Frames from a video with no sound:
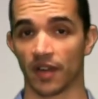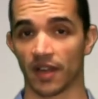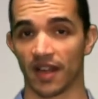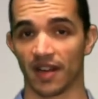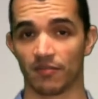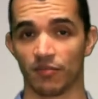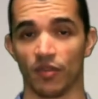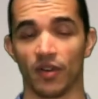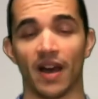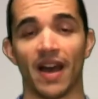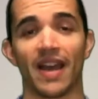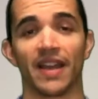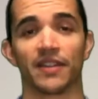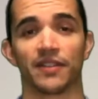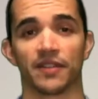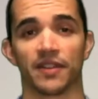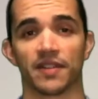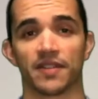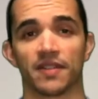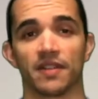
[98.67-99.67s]

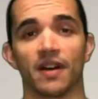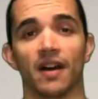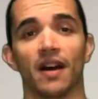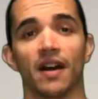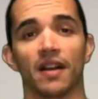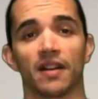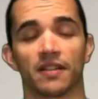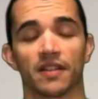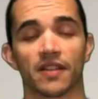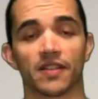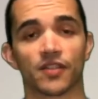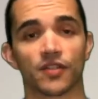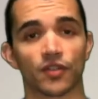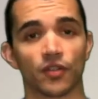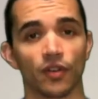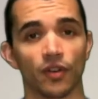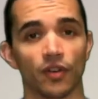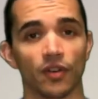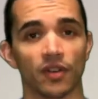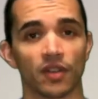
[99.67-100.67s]
carbohydrates are the
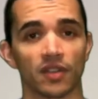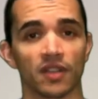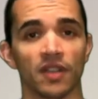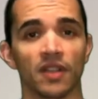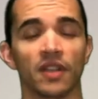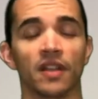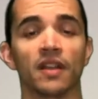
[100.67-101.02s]
stored